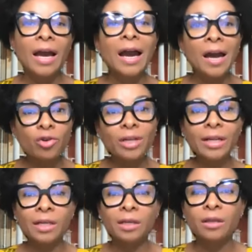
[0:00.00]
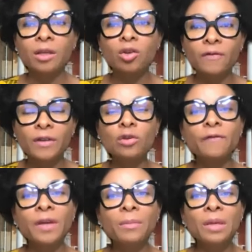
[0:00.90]
Currently, the University of
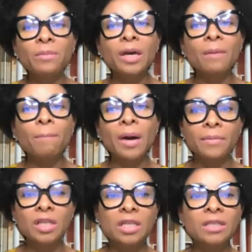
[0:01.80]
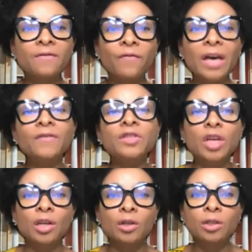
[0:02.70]
Namibia publishes five
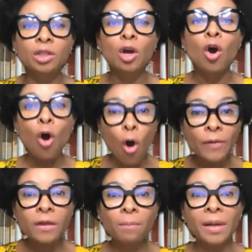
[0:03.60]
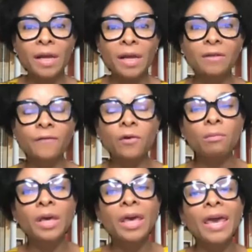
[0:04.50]
journals on the
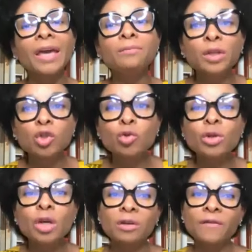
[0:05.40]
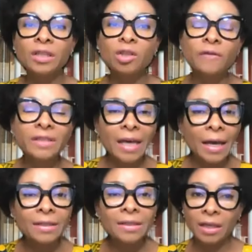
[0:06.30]
platform, and Bindura University of
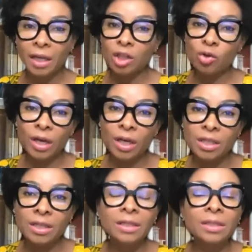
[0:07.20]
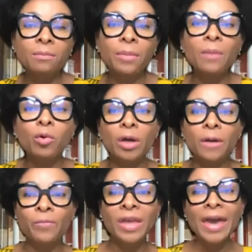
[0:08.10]
Science and Education in Zimbabwe
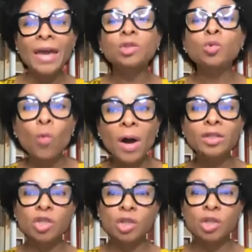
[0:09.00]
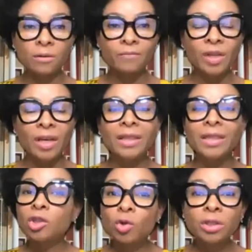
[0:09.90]
has one journal. The
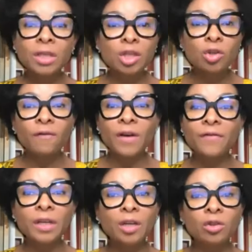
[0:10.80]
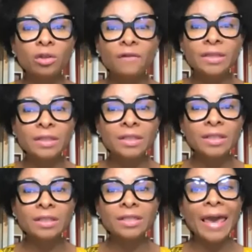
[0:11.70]
Association of African
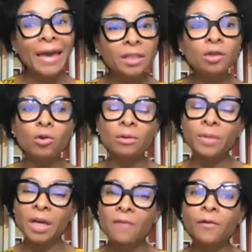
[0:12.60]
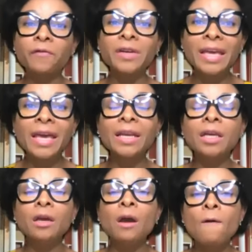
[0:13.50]
Universities, acting on behalf of
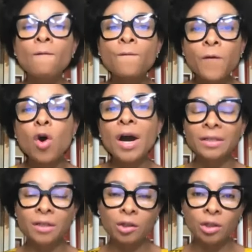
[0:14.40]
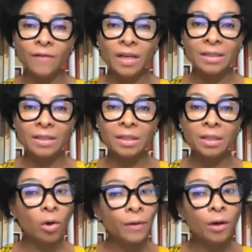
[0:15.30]
nearly 400
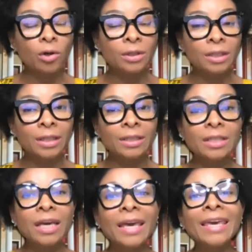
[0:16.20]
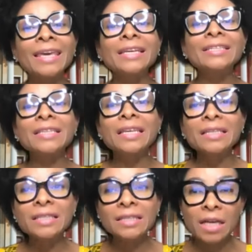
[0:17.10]
universities on the continent, is
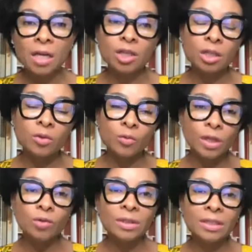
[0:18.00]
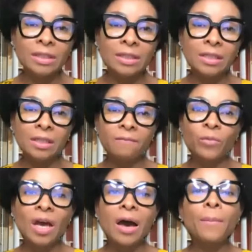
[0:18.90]
in discussion with UCT
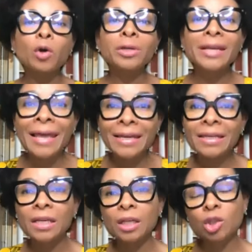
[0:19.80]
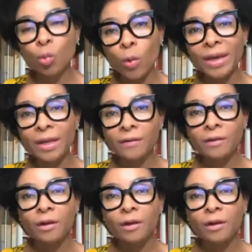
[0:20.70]
about lending its weight